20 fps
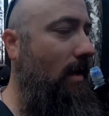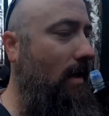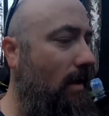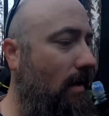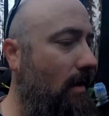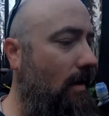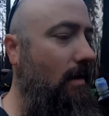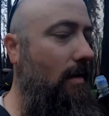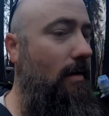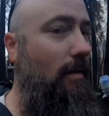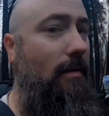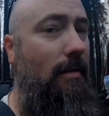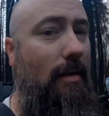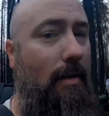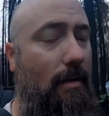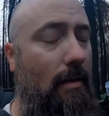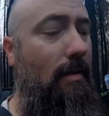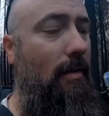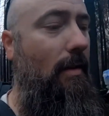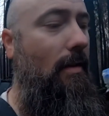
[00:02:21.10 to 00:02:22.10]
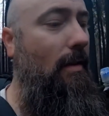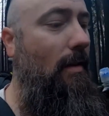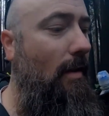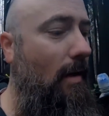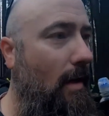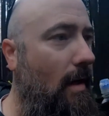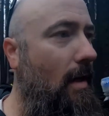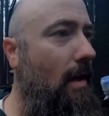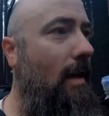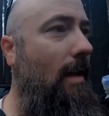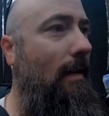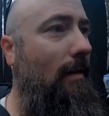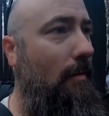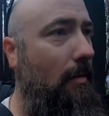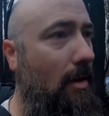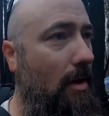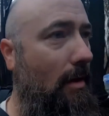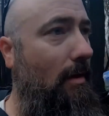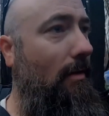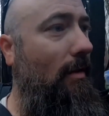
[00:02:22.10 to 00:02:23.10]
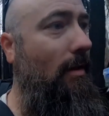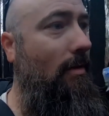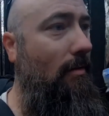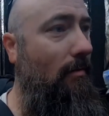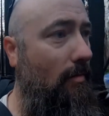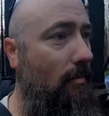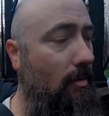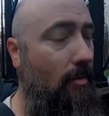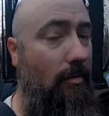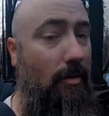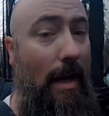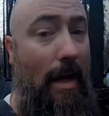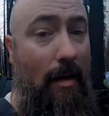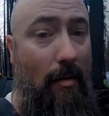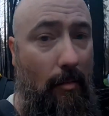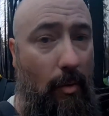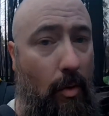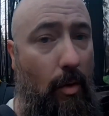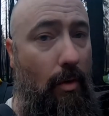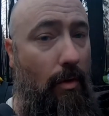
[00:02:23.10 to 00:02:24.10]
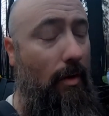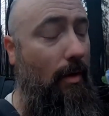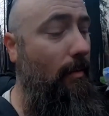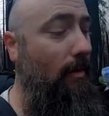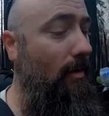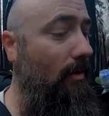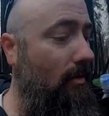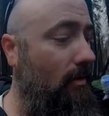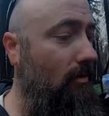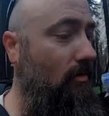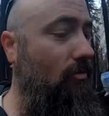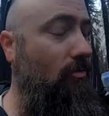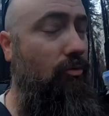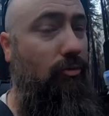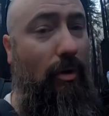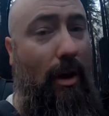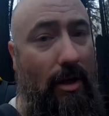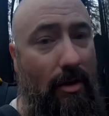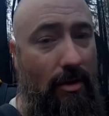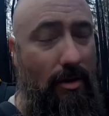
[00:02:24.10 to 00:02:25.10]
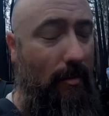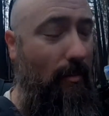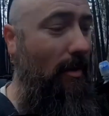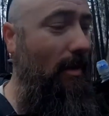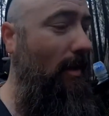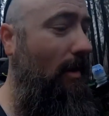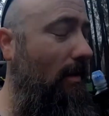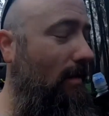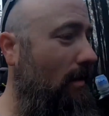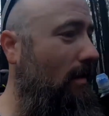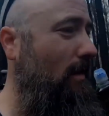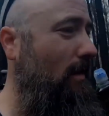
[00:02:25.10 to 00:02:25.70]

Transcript: The tent had some condensation from the downpour that, I mean, just drenched. I mean, I